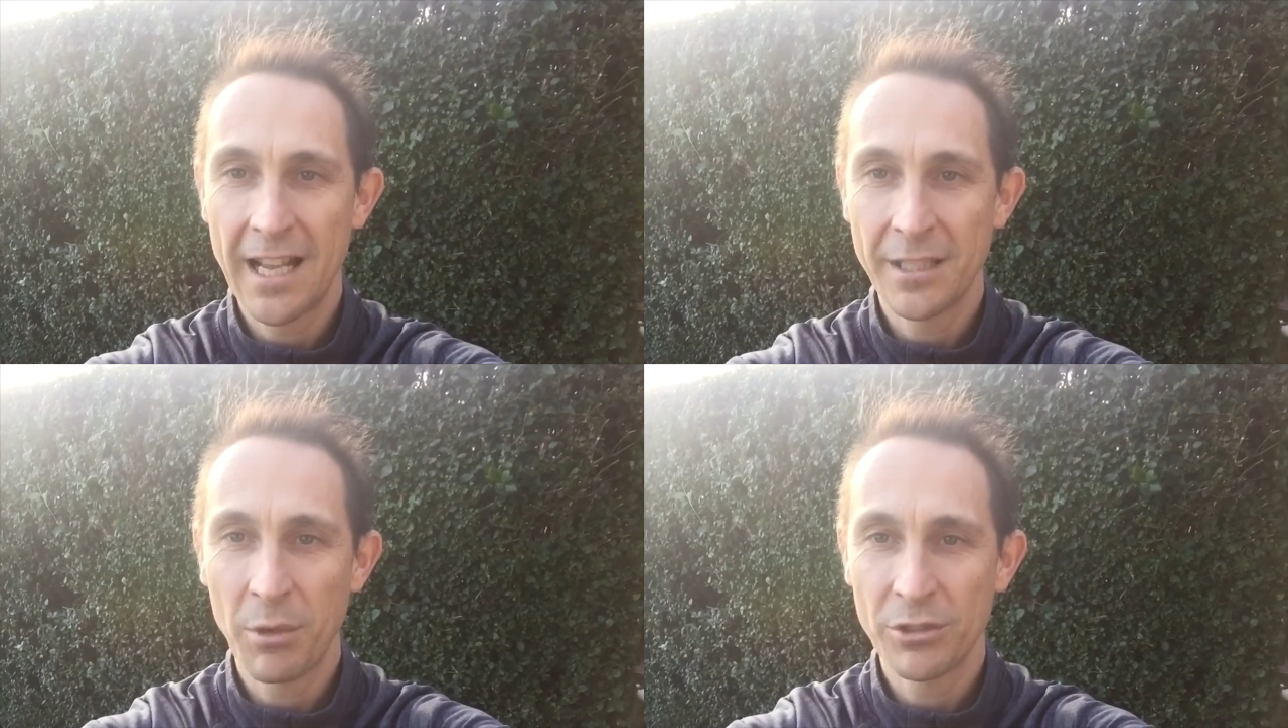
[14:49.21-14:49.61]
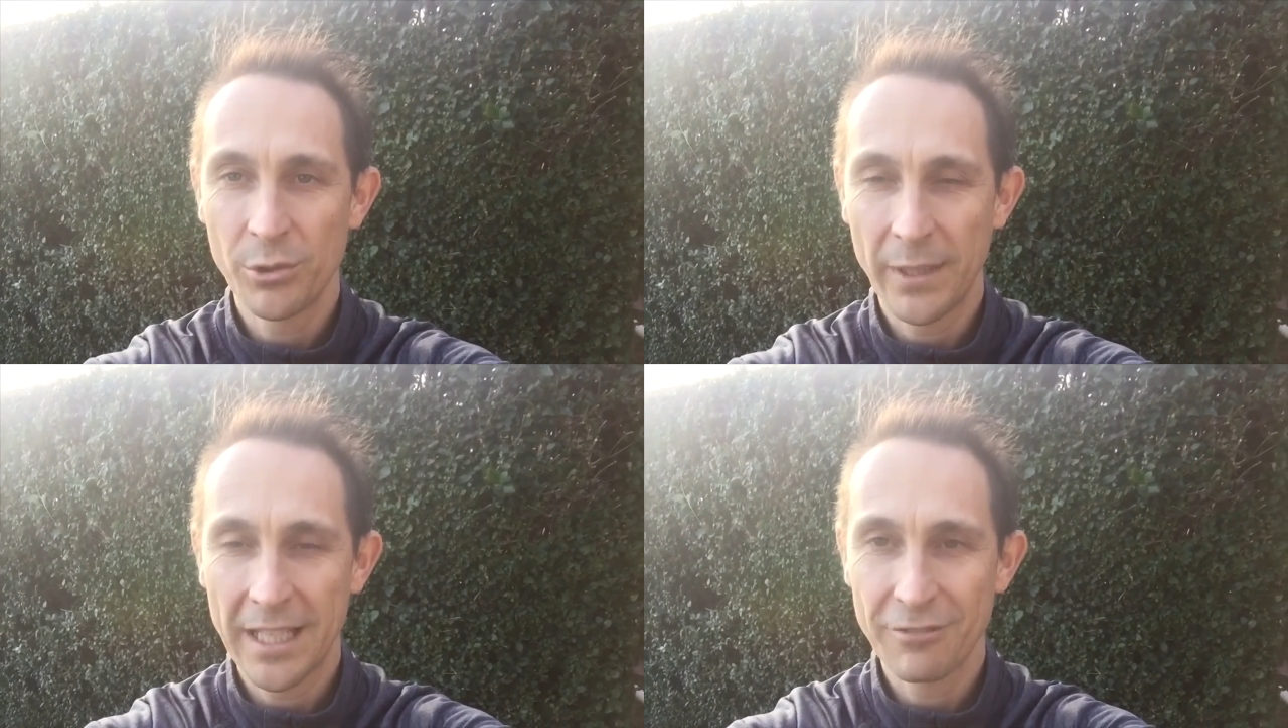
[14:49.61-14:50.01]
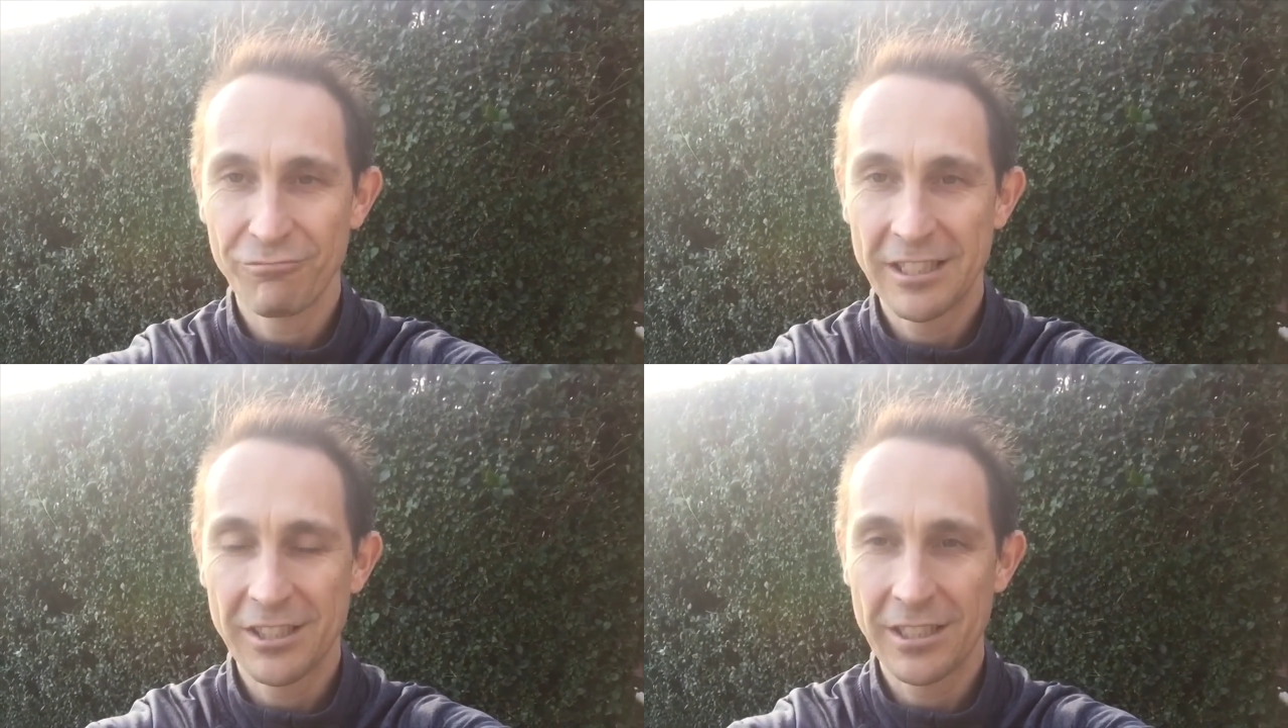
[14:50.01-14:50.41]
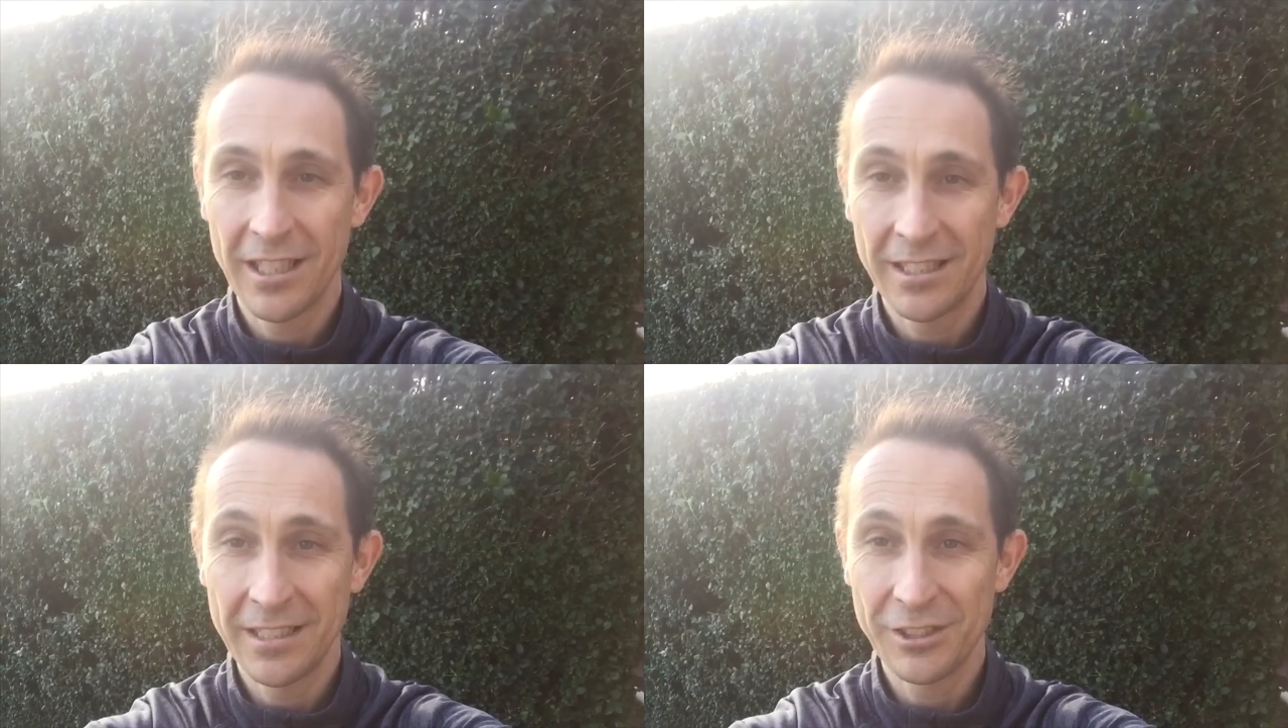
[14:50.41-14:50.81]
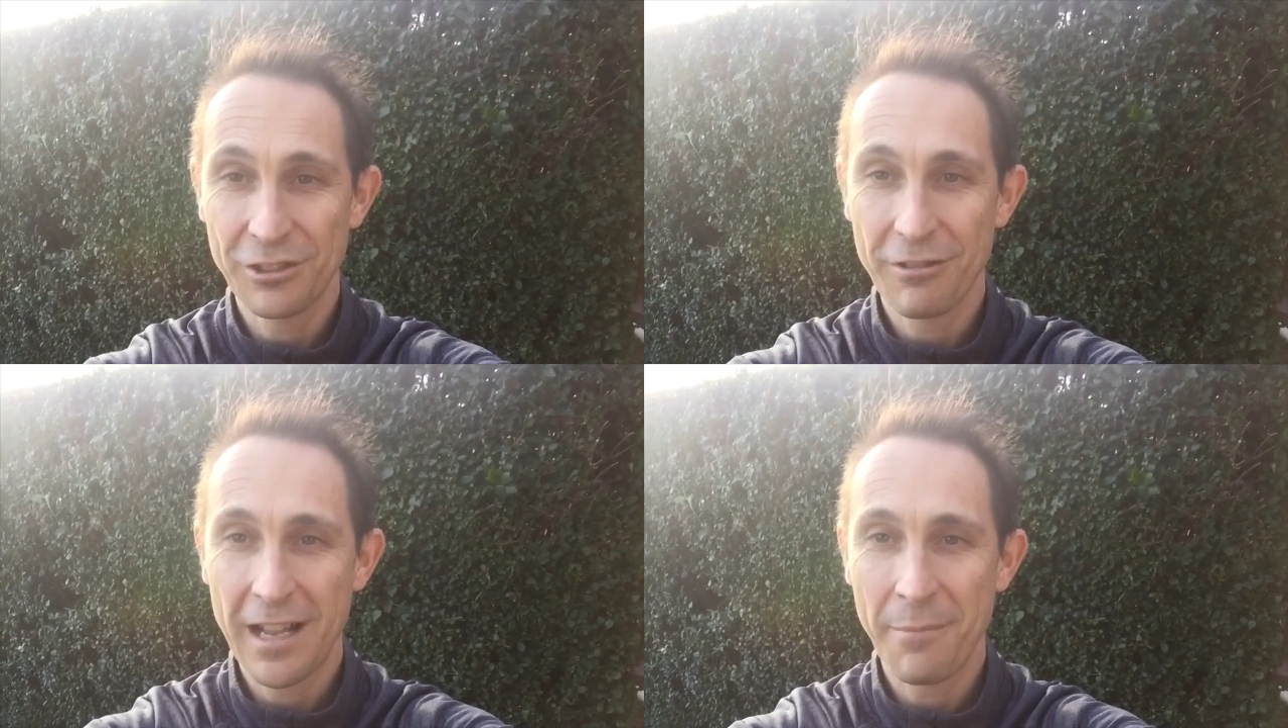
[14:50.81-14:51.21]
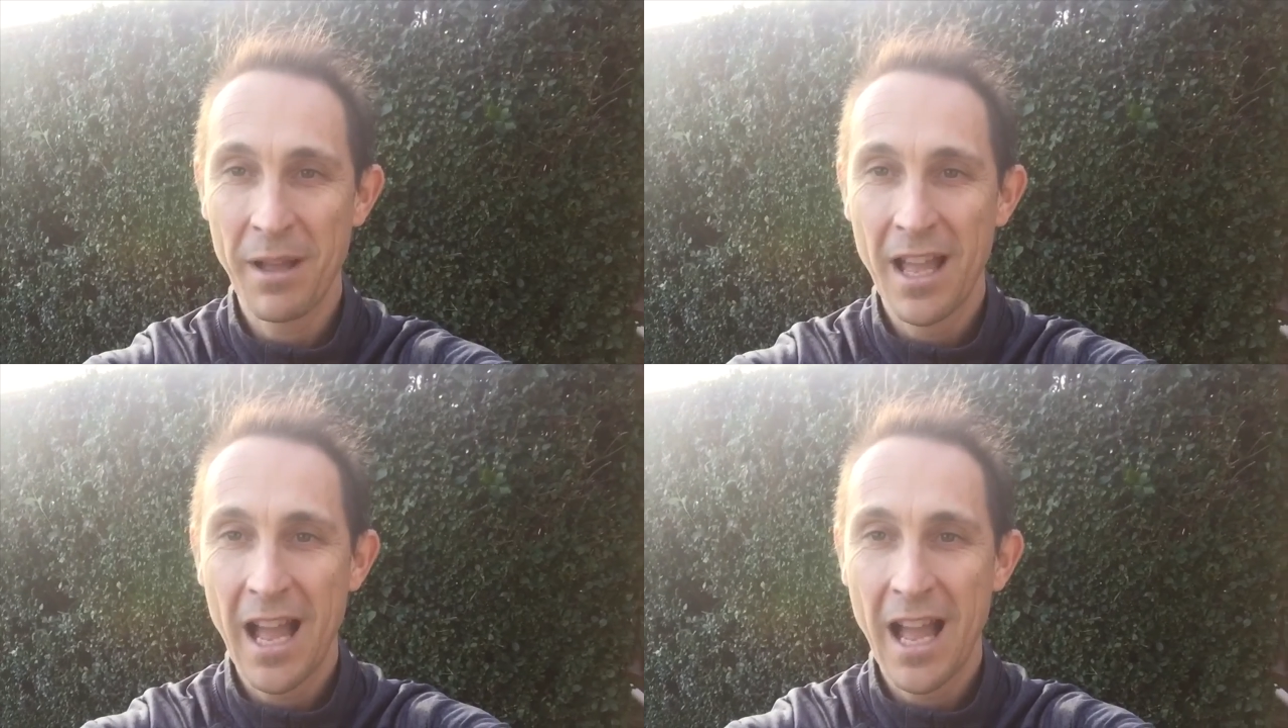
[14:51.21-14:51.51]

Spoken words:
and I'm on Twitter and Instagram